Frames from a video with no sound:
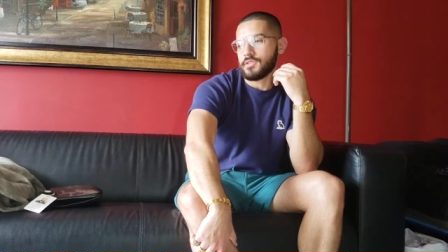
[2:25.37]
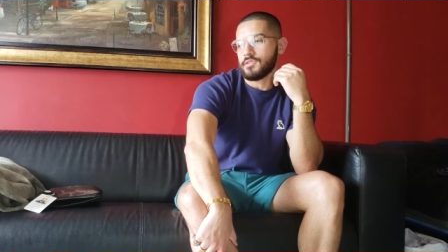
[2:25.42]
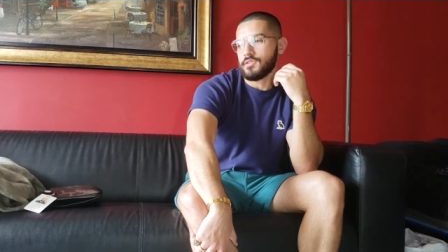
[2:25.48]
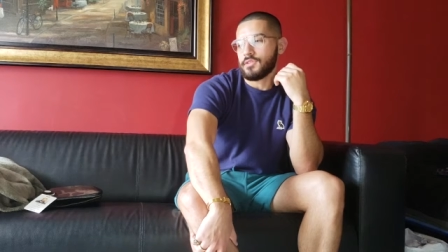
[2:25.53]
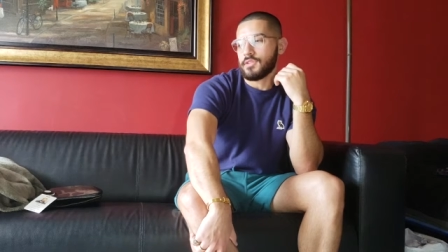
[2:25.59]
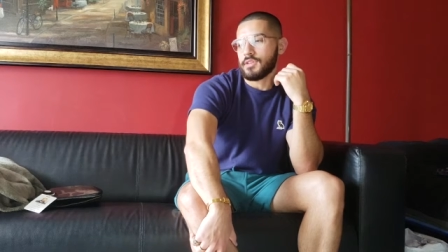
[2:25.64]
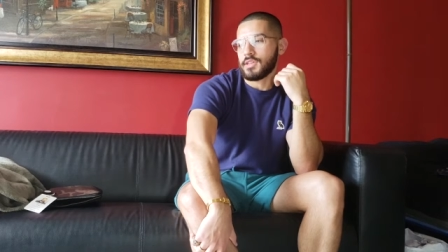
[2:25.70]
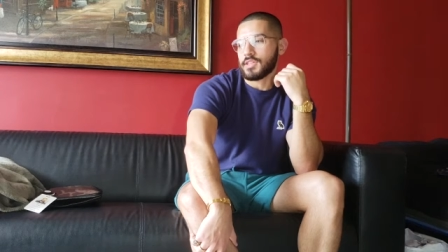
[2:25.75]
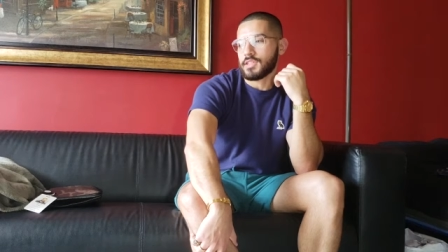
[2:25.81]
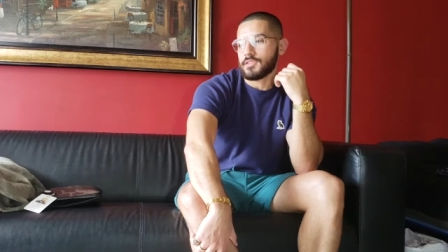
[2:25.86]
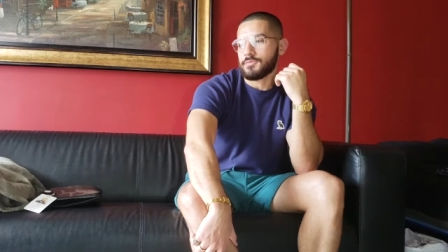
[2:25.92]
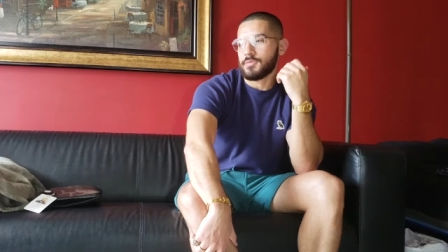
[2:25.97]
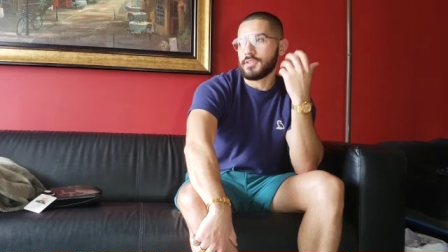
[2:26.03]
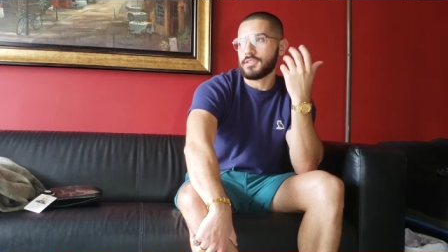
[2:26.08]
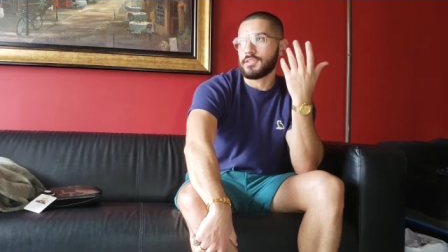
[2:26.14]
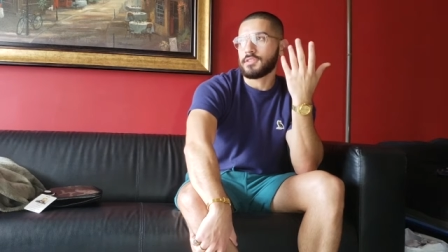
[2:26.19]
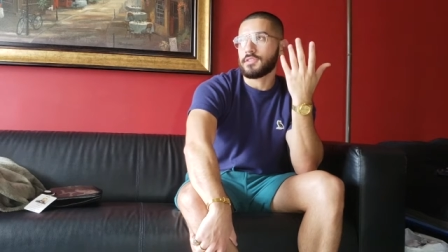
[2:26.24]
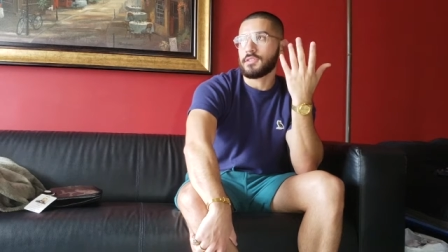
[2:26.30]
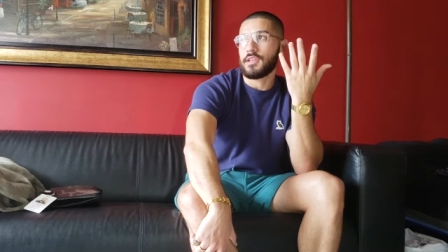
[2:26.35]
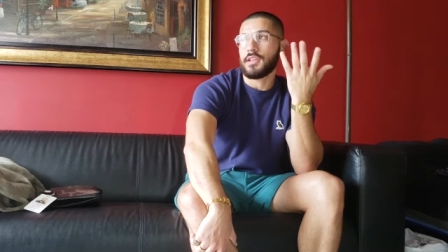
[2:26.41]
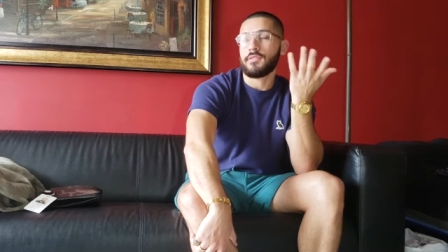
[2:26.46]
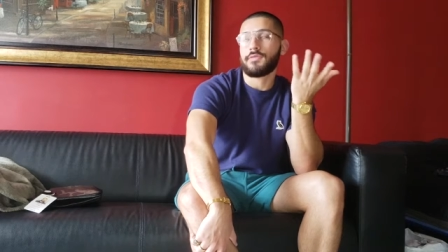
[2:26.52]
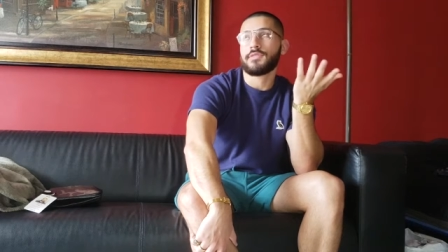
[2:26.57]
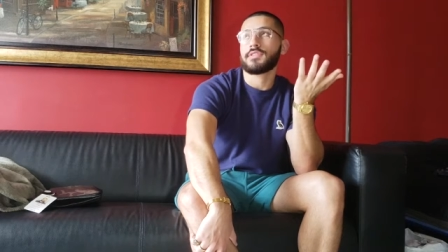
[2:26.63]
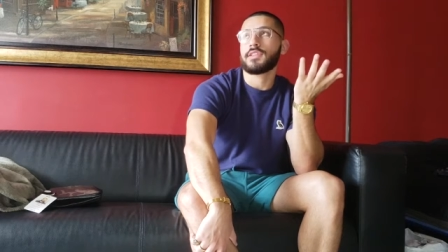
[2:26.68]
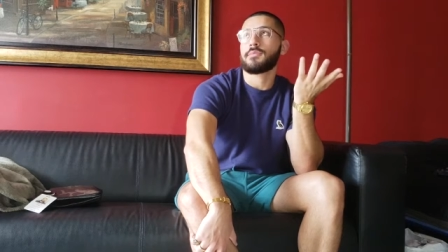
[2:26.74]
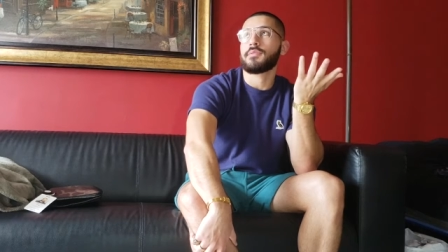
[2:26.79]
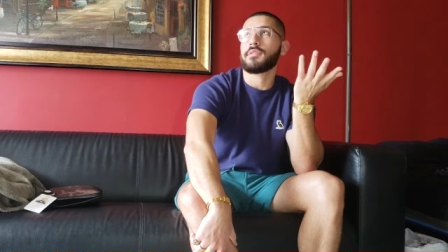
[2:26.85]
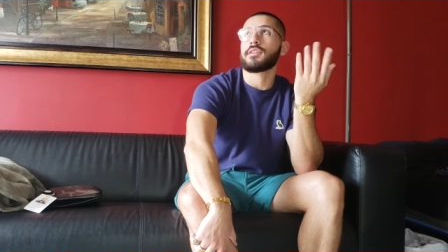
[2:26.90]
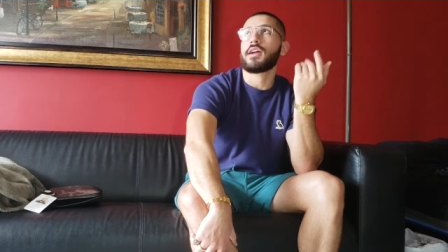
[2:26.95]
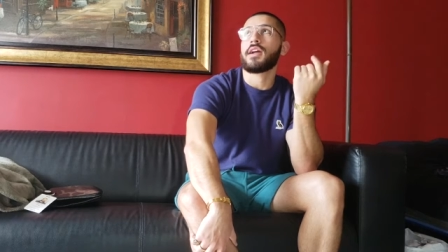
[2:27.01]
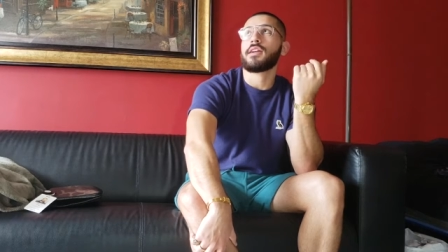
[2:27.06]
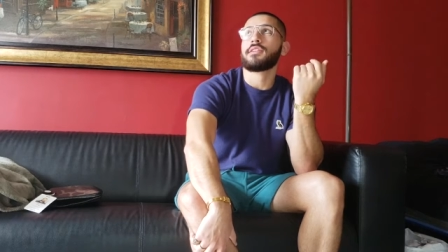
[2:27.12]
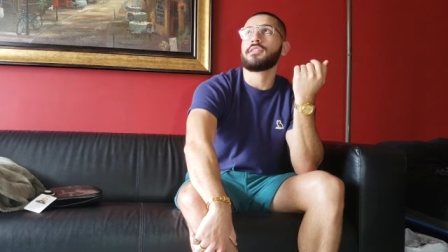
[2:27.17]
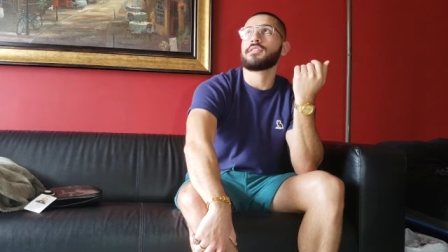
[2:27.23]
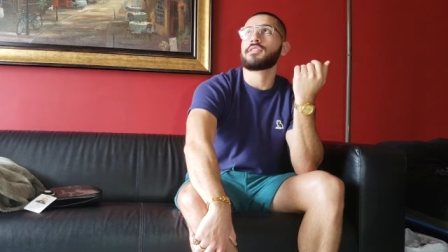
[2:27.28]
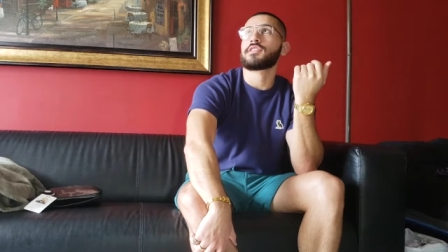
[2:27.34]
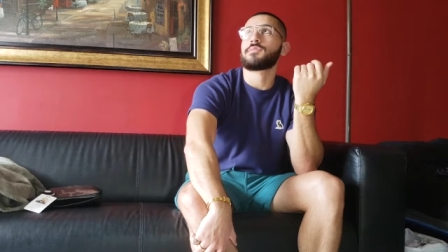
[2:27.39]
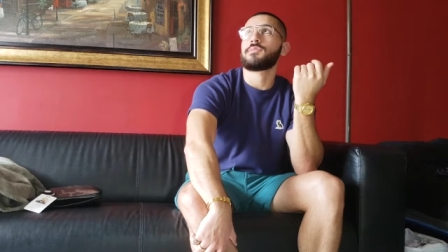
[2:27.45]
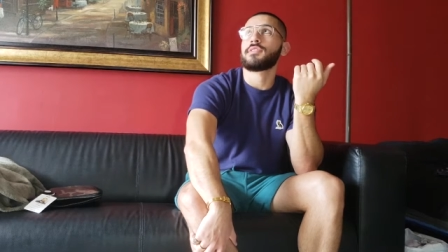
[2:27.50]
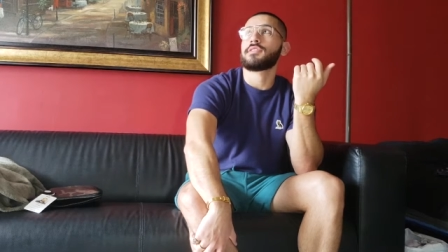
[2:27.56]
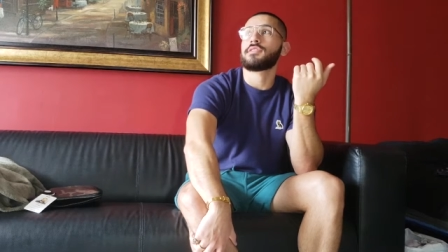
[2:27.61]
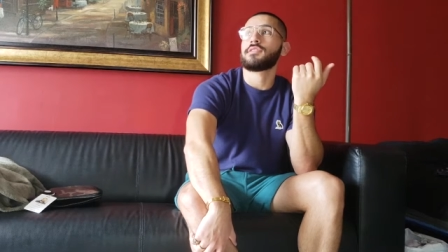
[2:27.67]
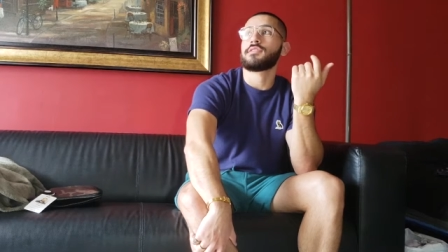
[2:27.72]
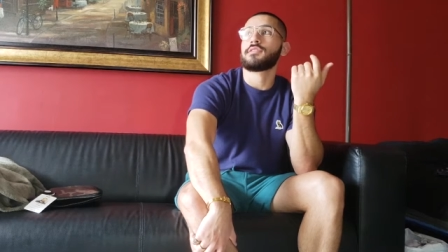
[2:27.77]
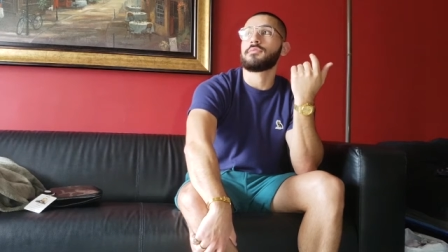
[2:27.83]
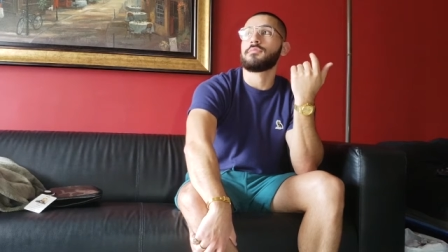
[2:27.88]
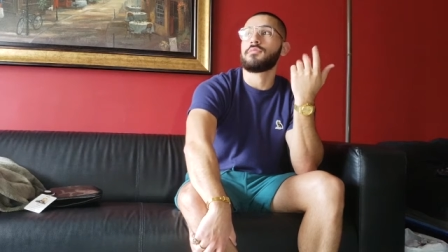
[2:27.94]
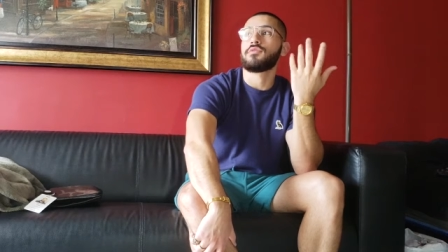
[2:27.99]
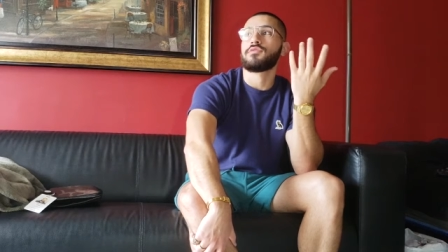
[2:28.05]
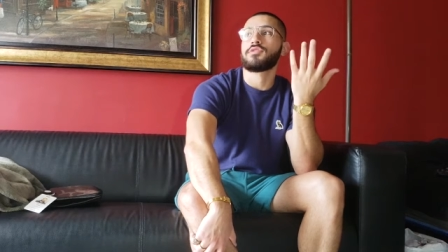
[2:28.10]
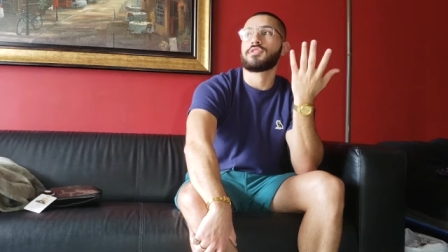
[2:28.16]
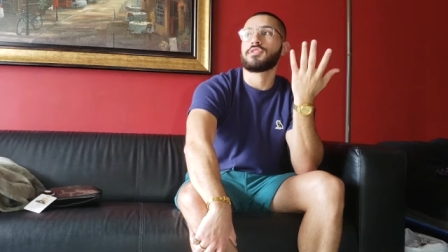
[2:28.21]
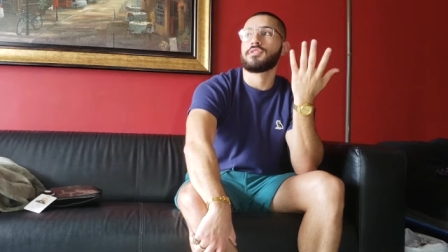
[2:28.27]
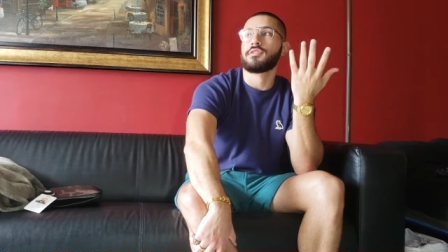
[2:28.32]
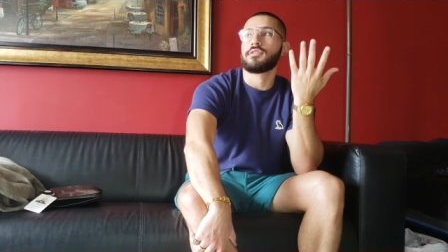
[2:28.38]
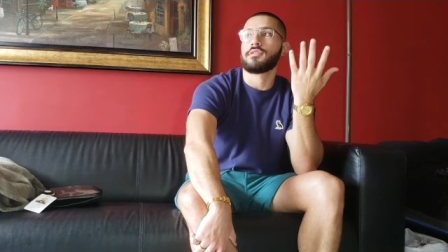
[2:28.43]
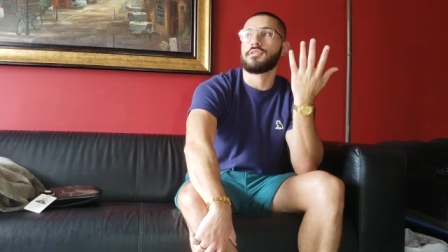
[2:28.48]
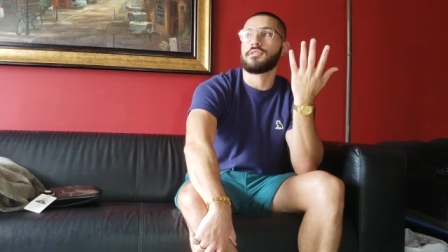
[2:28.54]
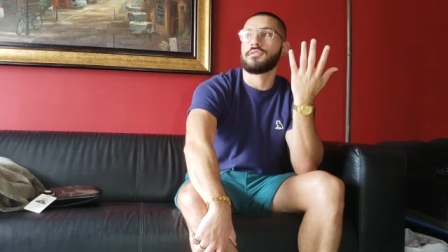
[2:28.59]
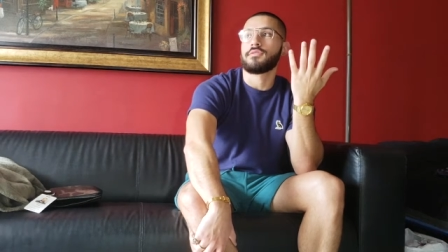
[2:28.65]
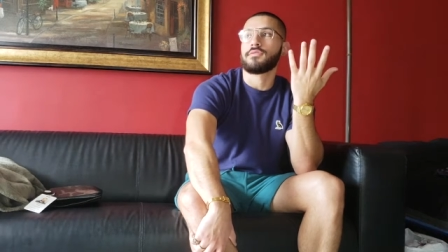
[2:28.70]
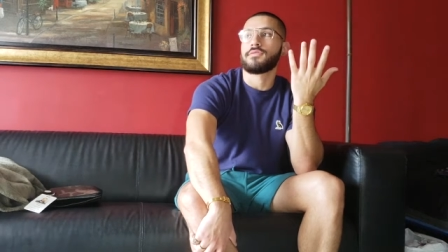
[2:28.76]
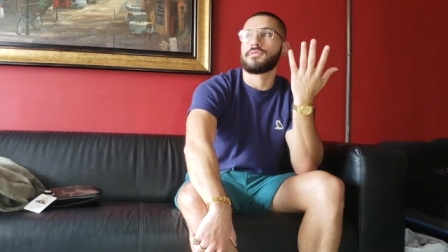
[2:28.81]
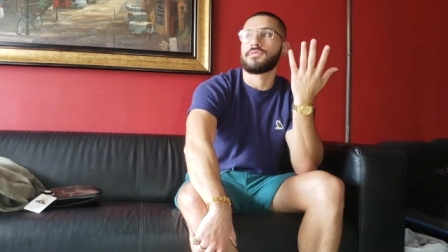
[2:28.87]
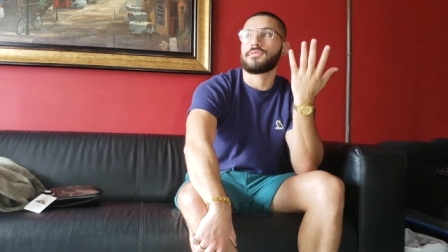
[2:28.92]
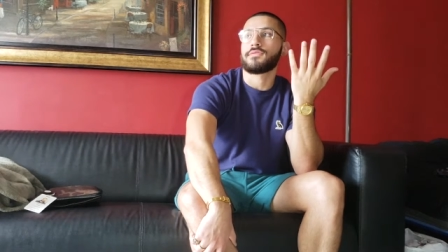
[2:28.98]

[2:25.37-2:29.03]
You could express this. Like for example, like I could express this emotion of,